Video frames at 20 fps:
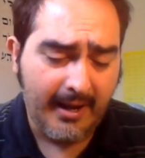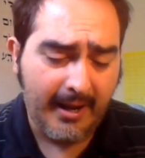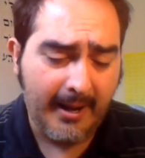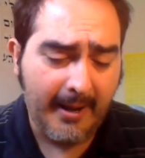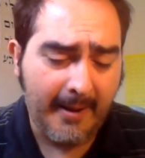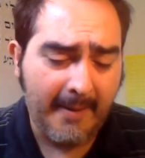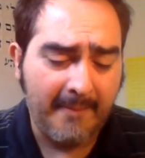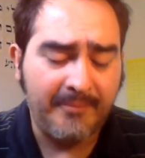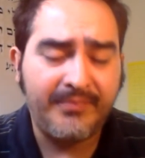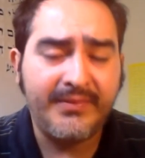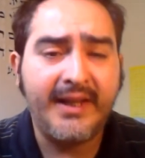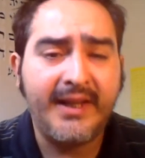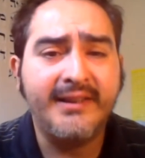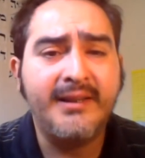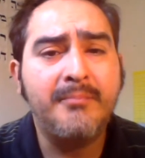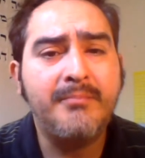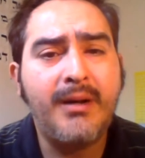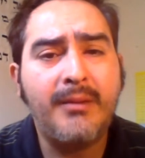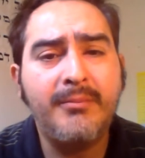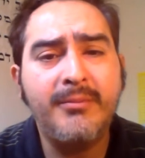Um, the
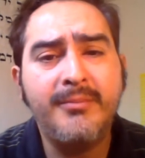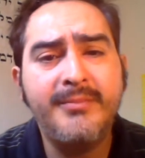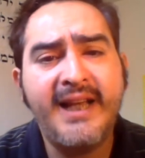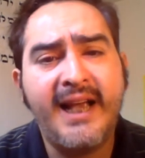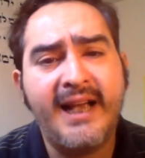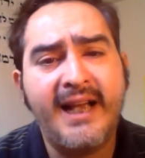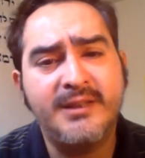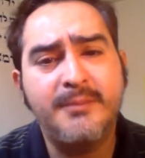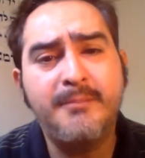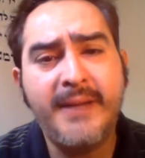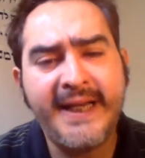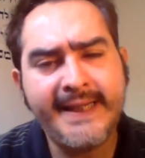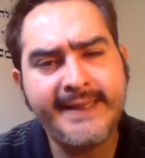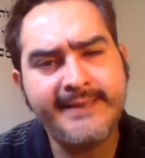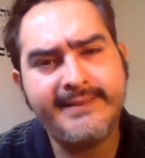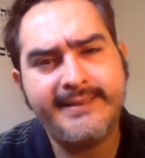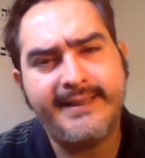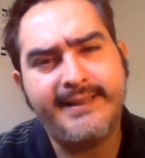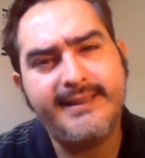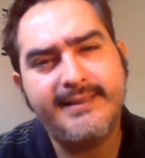then Bumblebee has pink
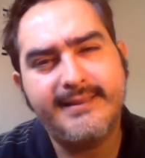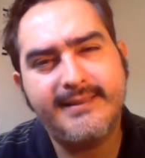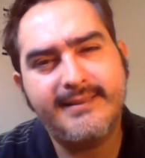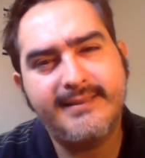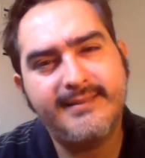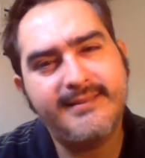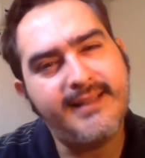seats.